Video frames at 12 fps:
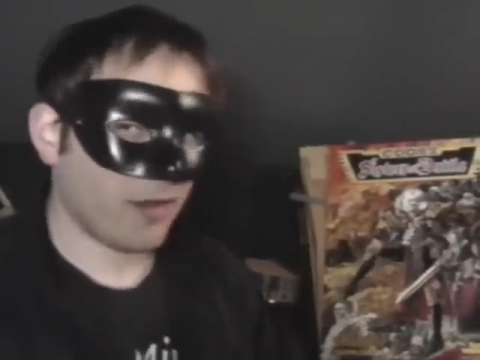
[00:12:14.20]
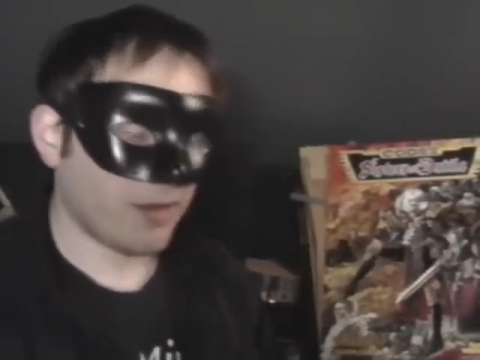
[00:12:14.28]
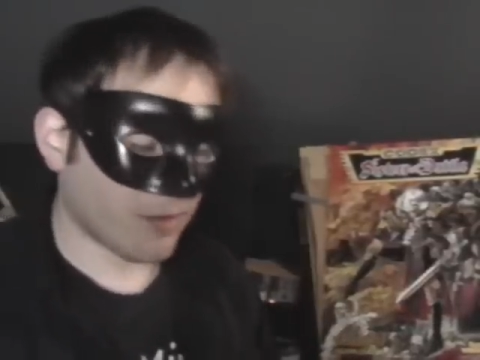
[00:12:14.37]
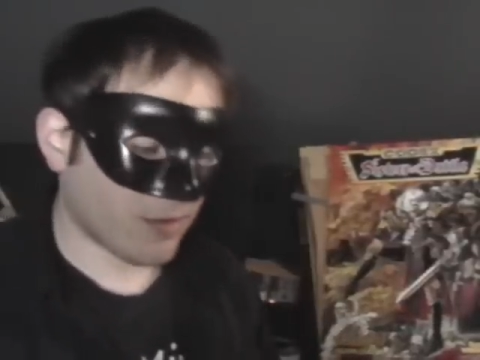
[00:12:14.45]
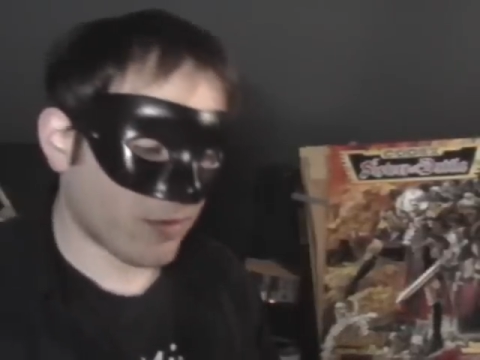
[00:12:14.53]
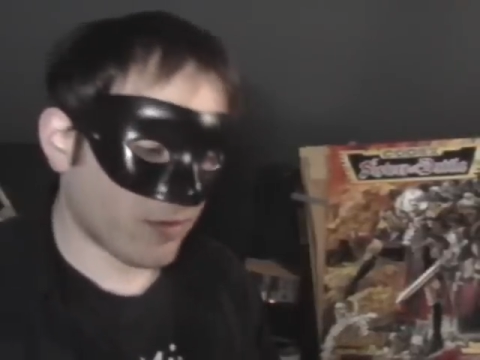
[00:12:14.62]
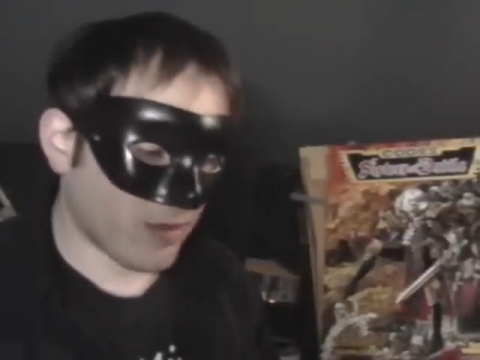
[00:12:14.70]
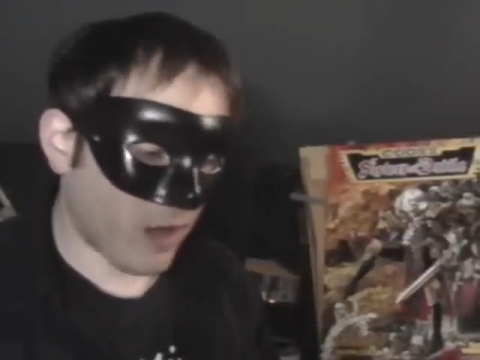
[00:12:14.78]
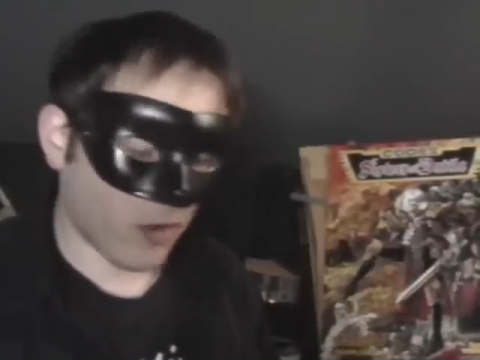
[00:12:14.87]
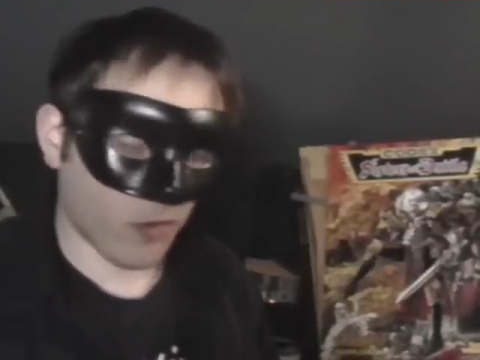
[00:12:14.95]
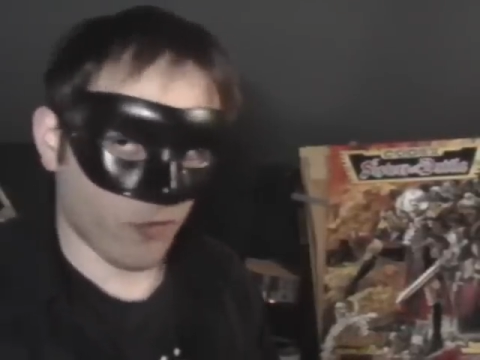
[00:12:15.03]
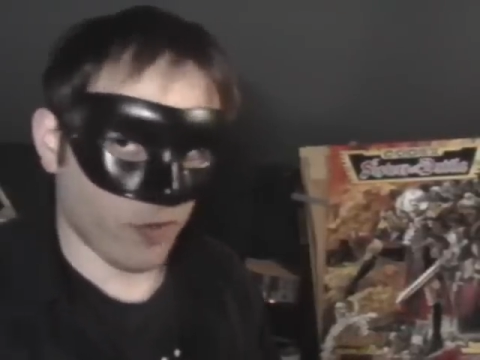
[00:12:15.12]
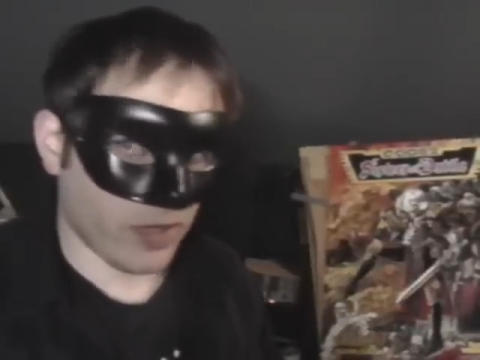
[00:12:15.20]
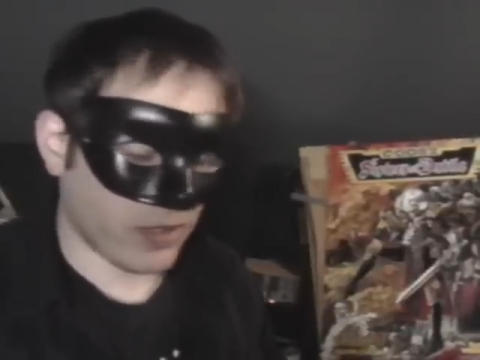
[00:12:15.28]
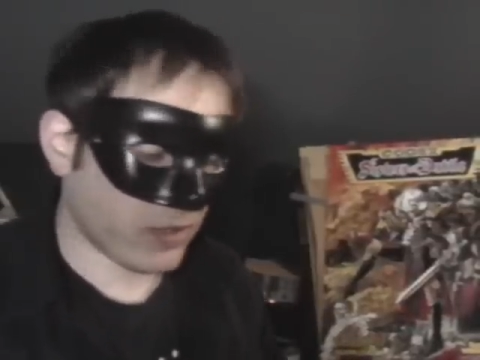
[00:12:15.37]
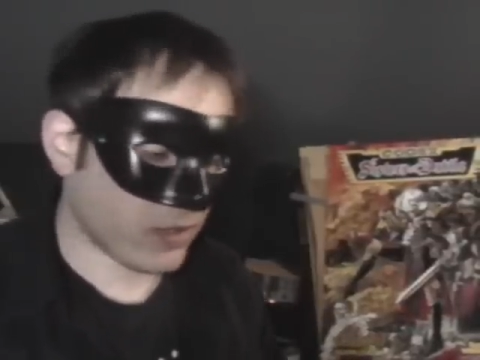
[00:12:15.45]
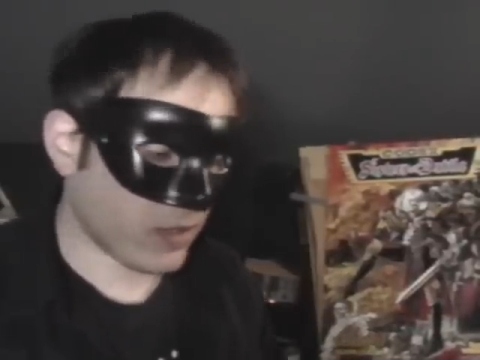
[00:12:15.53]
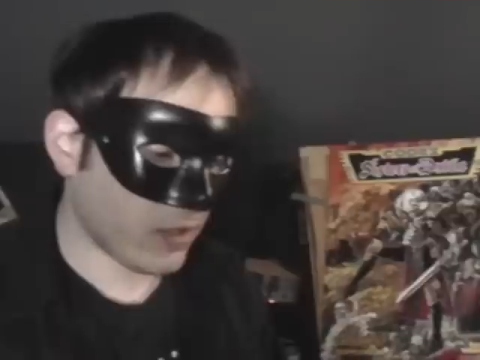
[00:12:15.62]
It's not
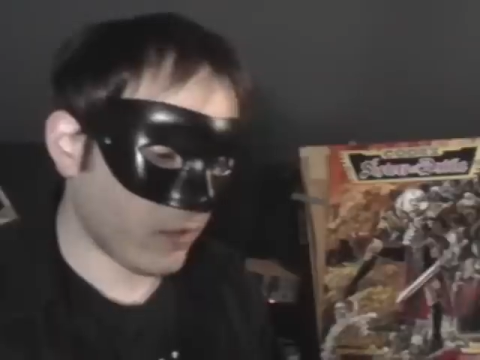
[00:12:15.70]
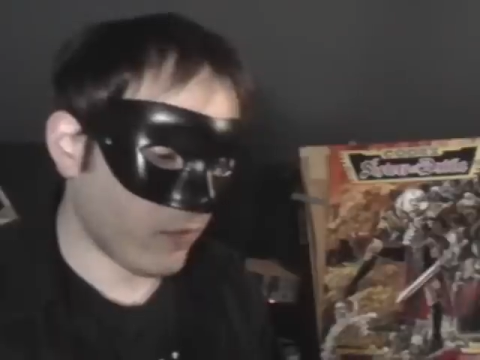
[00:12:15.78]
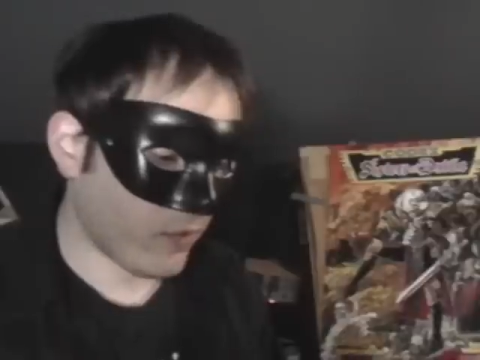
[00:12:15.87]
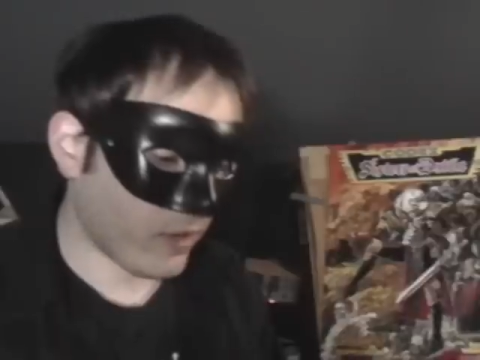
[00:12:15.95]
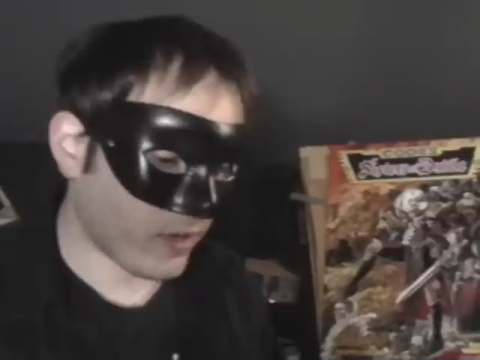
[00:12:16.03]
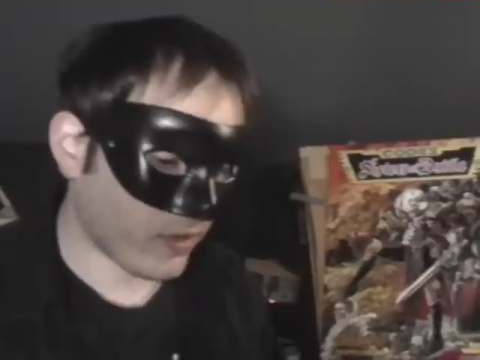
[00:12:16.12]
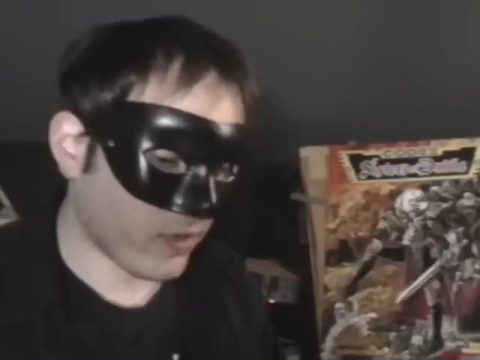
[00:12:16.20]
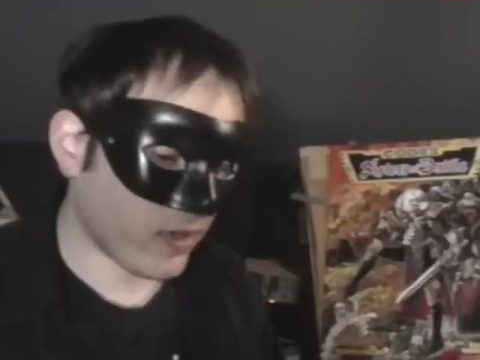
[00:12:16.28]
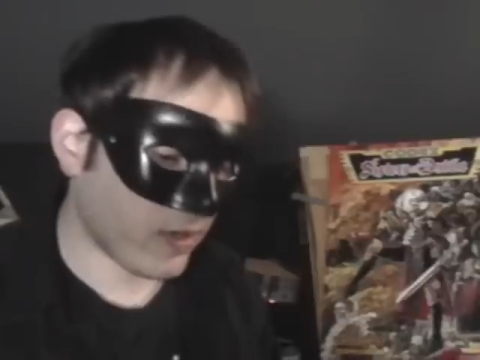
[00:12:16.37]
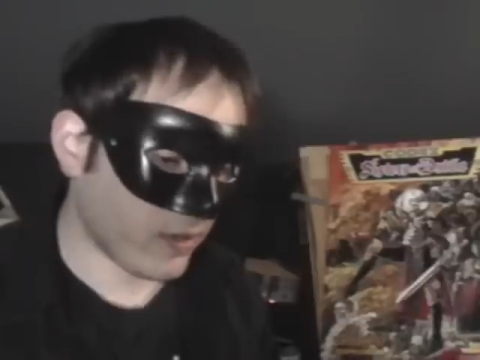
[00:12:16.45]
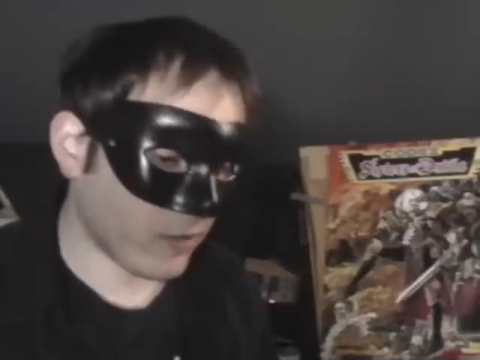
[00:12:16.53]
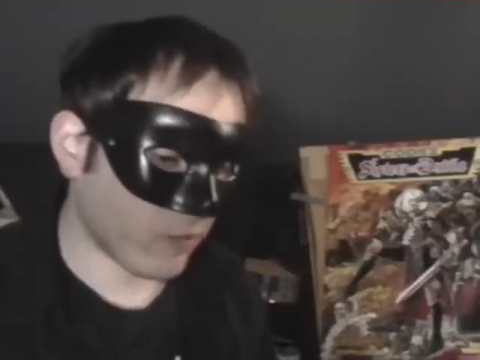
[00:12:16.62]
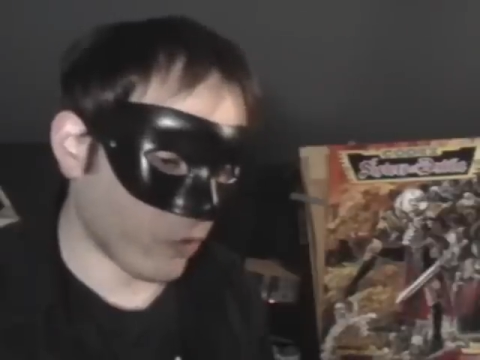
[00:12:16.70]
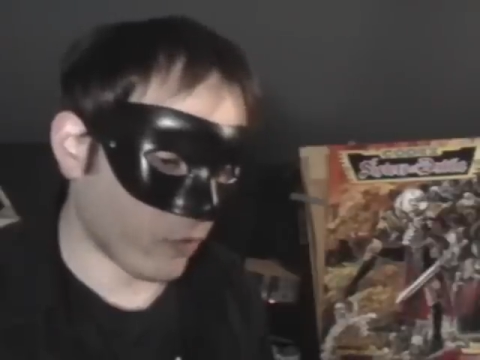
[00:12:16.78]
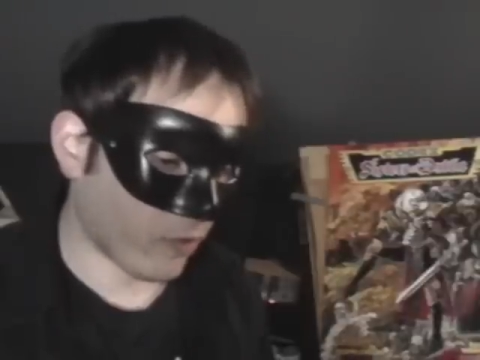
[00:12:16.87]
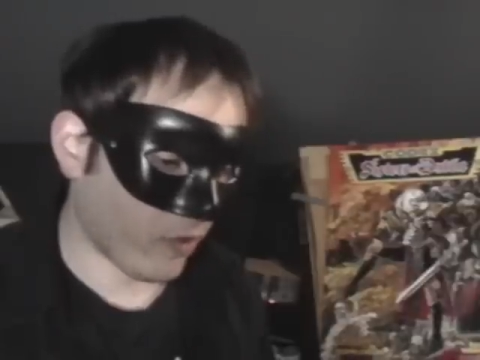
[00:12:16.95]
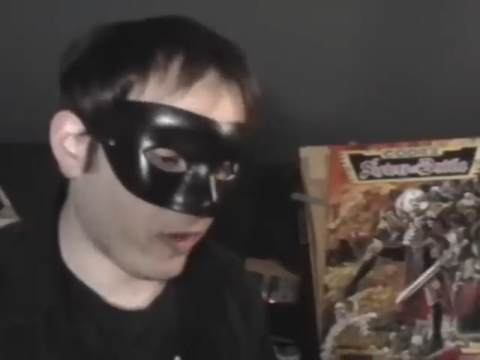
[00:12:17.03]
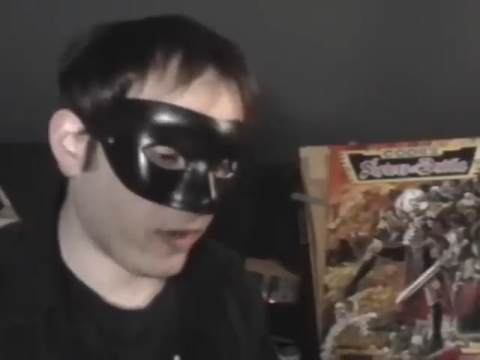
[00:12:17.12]
great, but I think it needs more
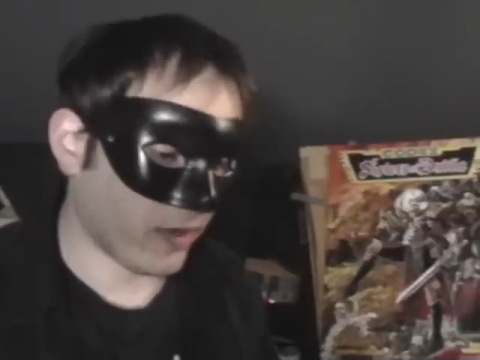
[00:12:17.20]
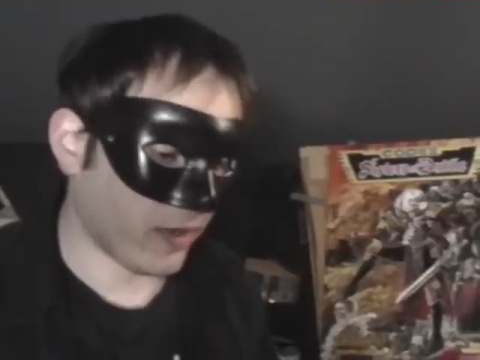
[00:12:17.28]
play,